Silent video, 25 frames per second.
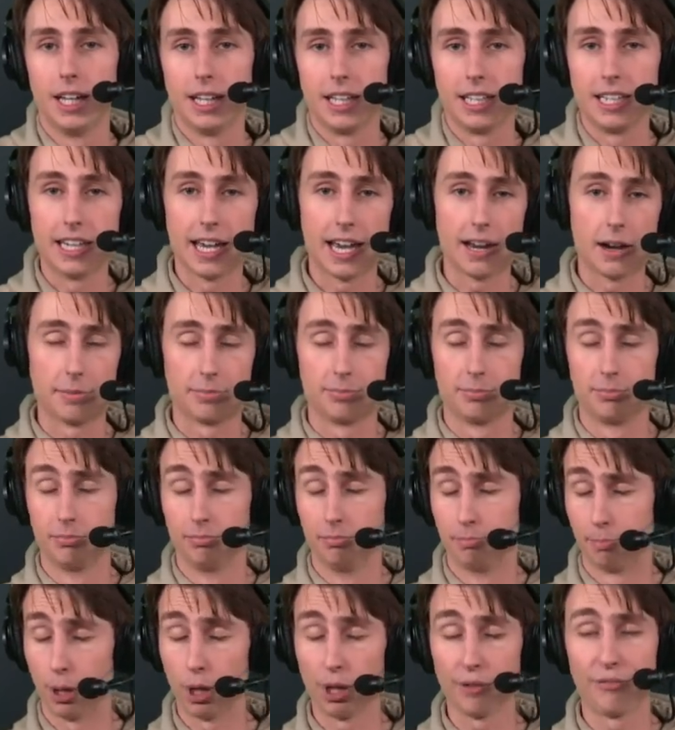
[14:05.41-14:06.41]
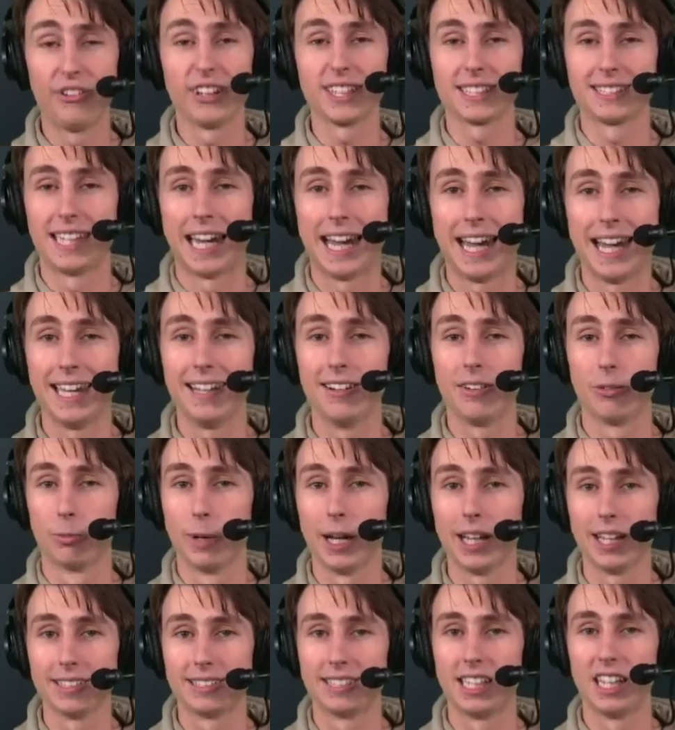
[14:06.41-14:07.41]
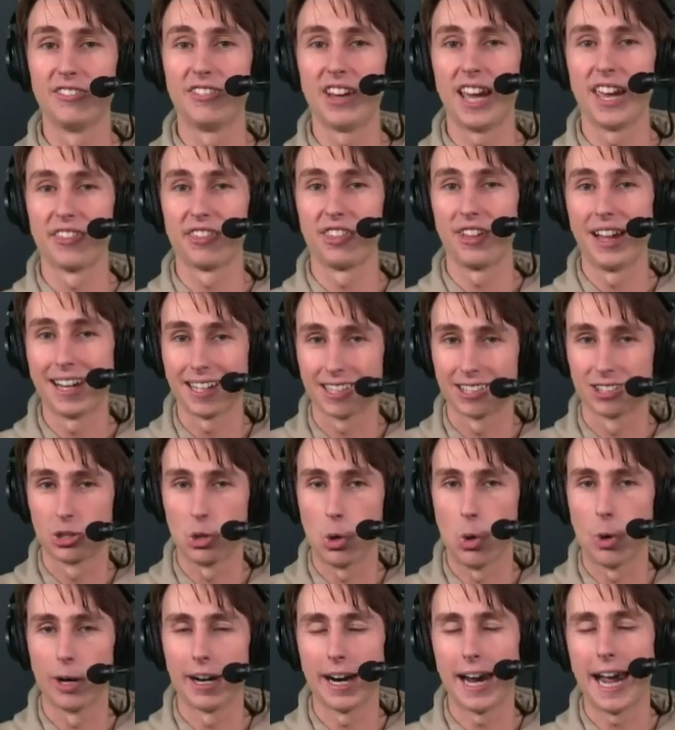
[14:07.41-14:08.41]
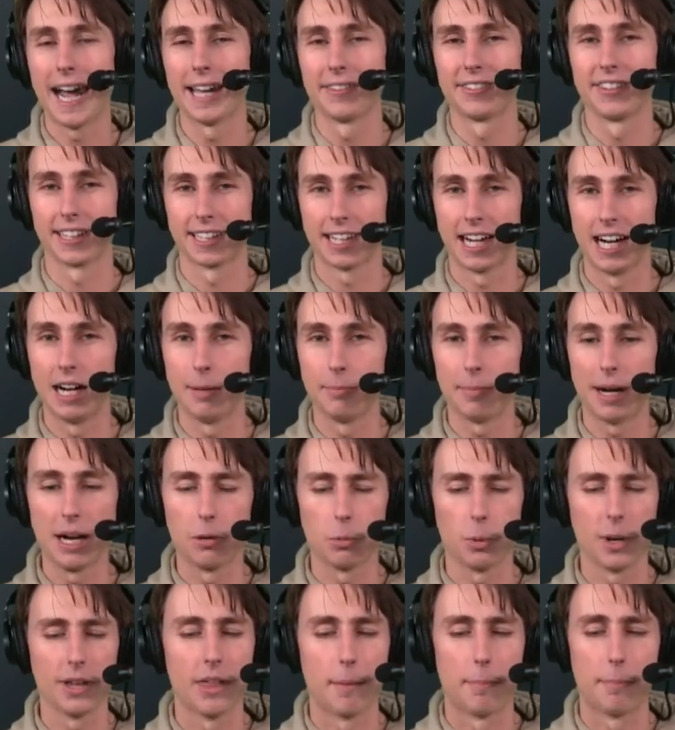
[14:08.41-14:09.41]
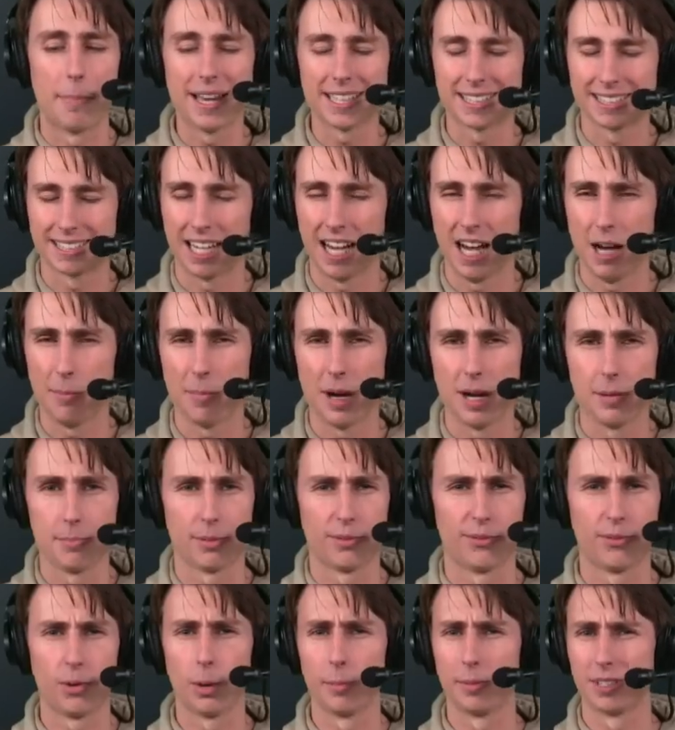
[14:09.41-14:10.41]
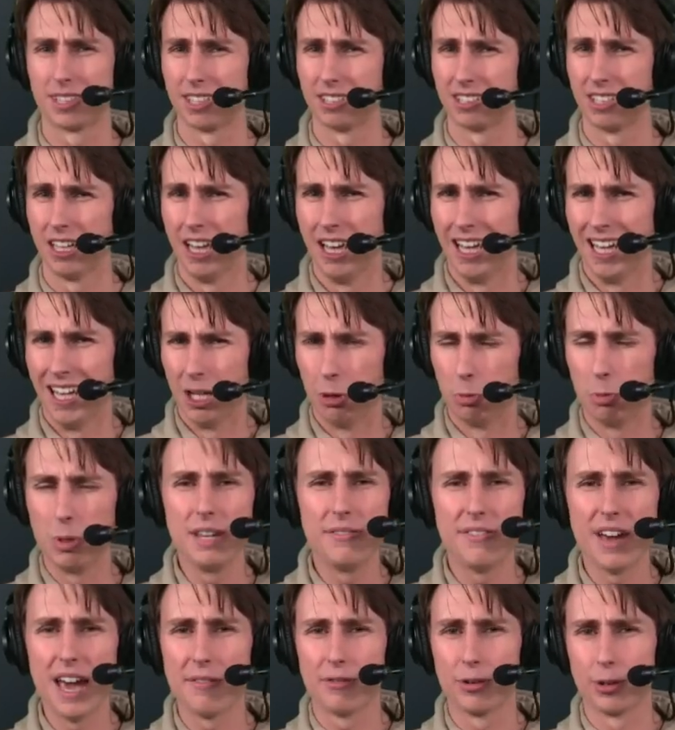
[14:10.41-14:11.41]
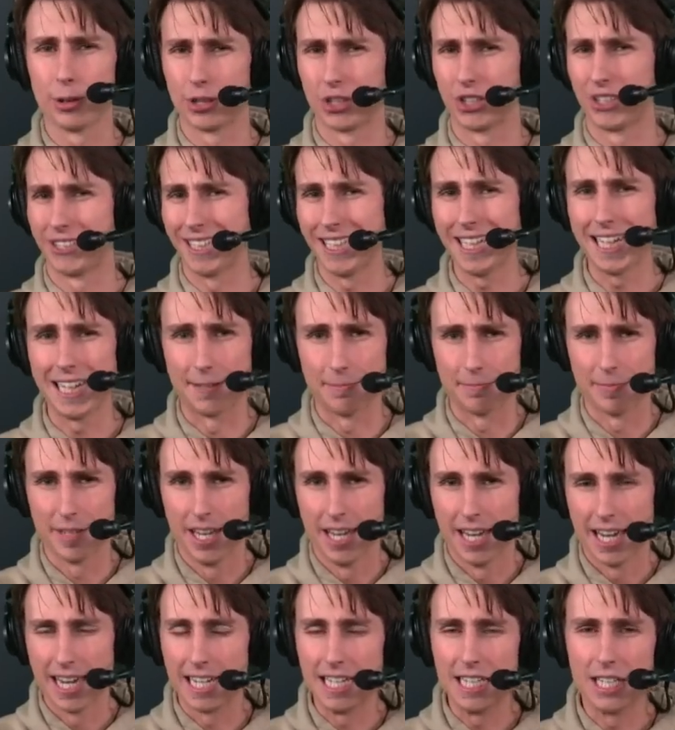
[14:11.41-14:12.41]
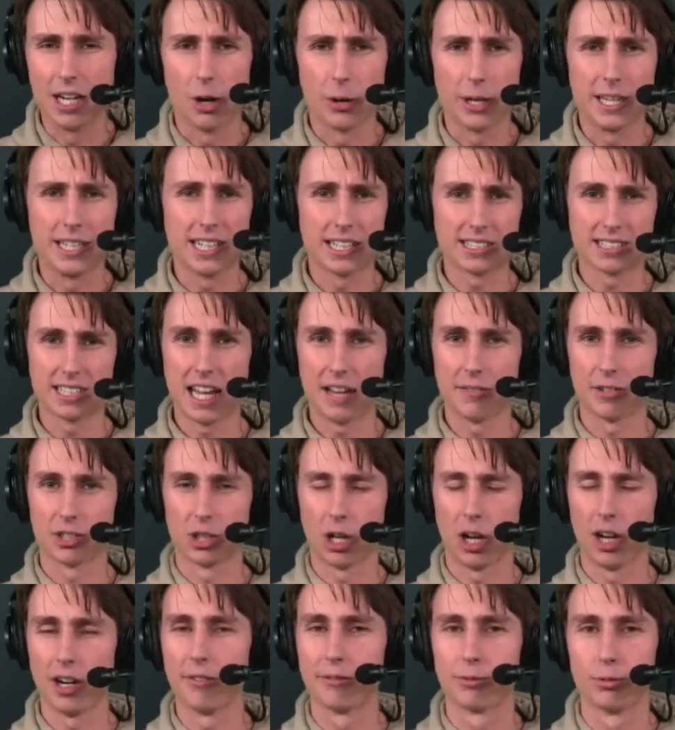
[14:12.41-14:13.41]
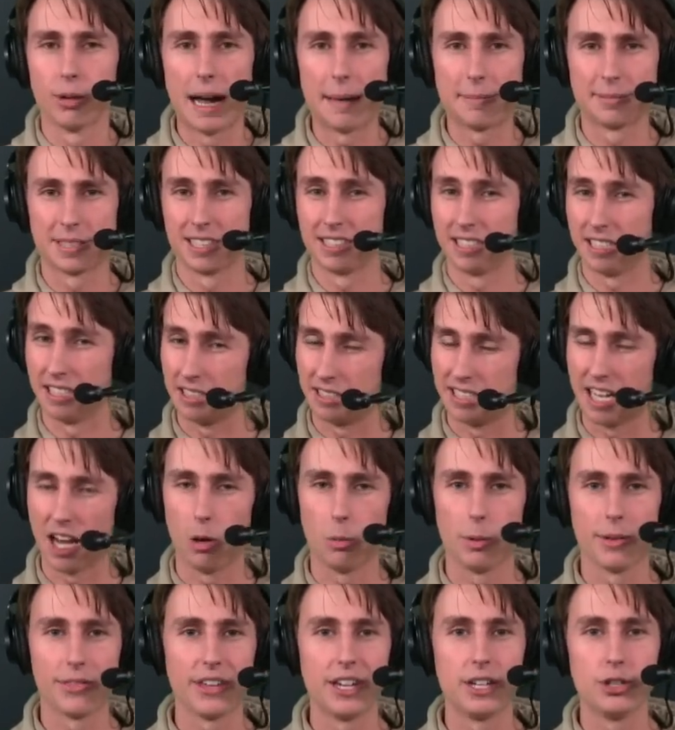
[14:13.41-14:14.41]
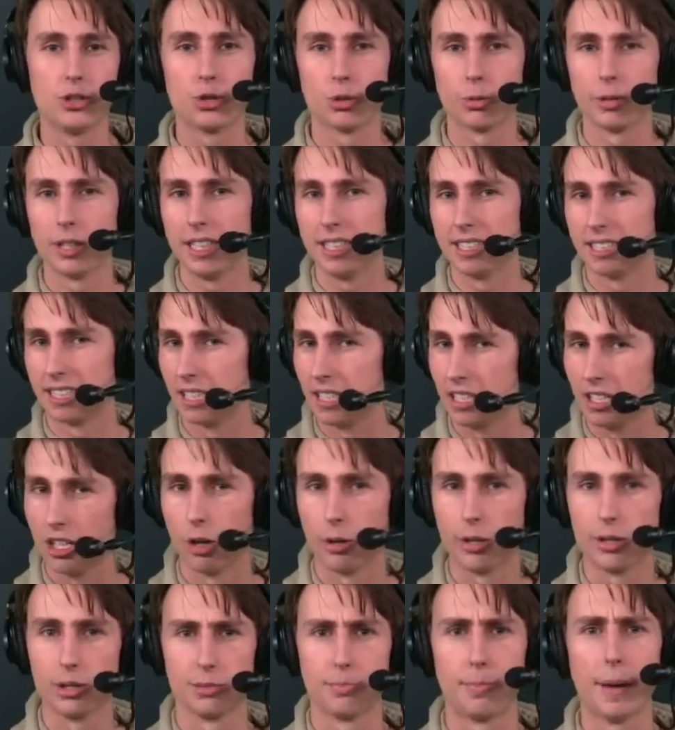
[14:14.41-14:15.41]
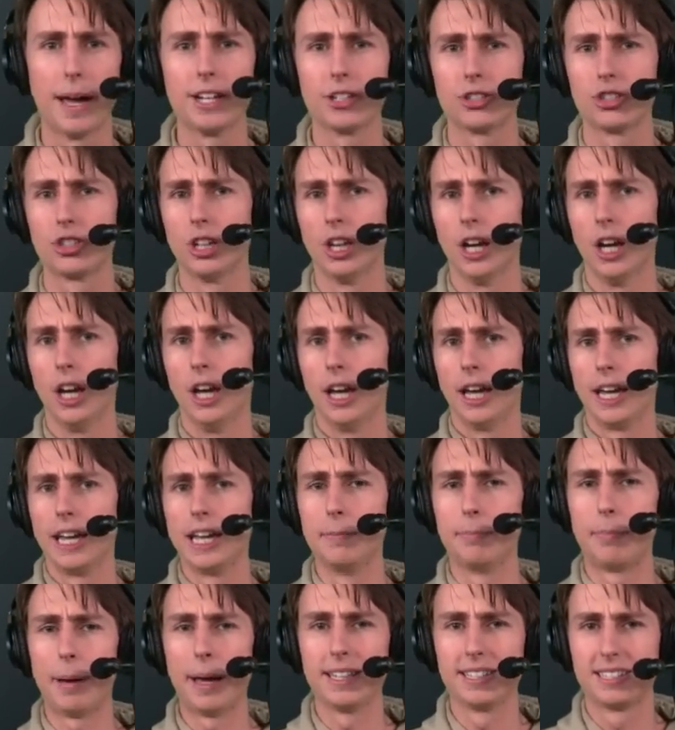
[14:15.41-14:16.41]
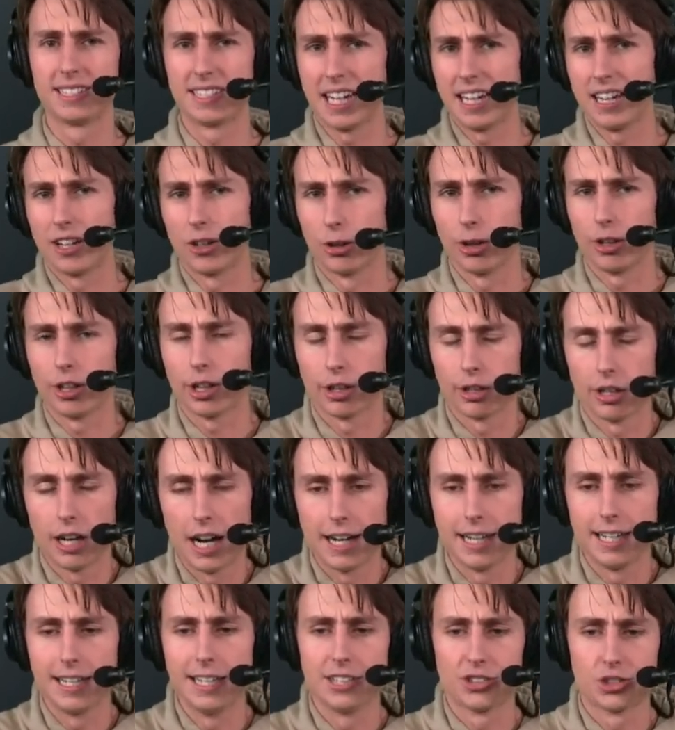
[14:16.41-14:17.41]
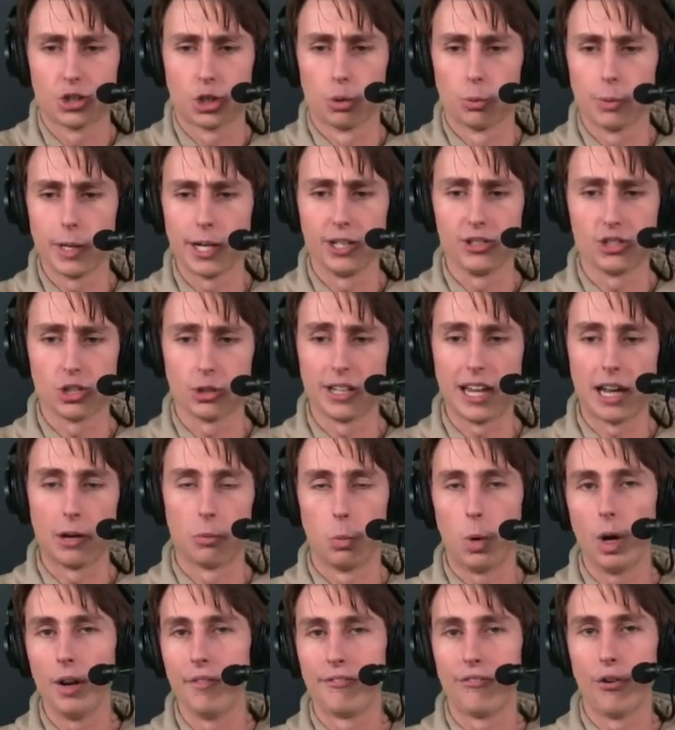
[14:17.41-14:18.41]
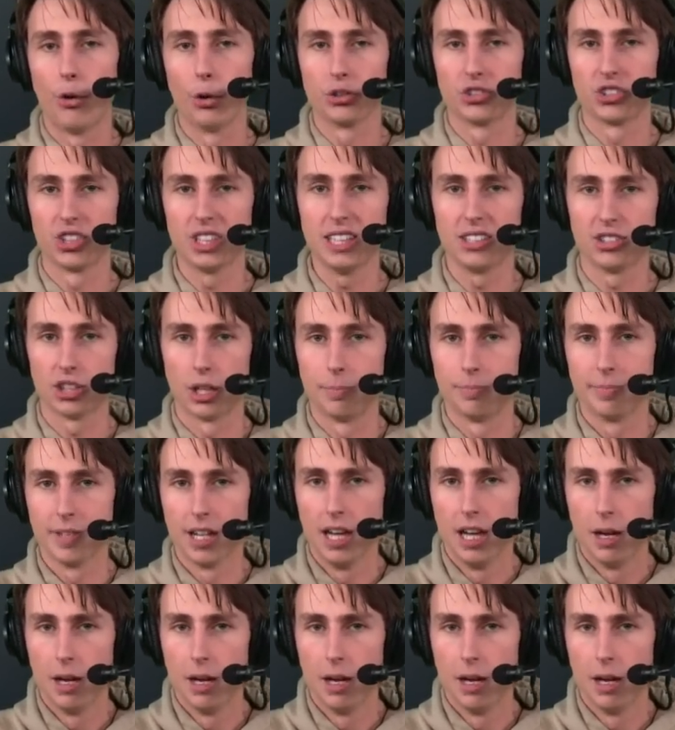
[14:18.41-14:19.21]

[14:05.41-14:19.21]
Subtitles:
He had a perfect 10 relative athletic score at the combine, one of the best combine performances we've ever seen. And, you know, he doesn't have a ton of reps because he's dealt with injuries, and, you know, he was benched in Penn State earlier on in his career. He's only had one full season.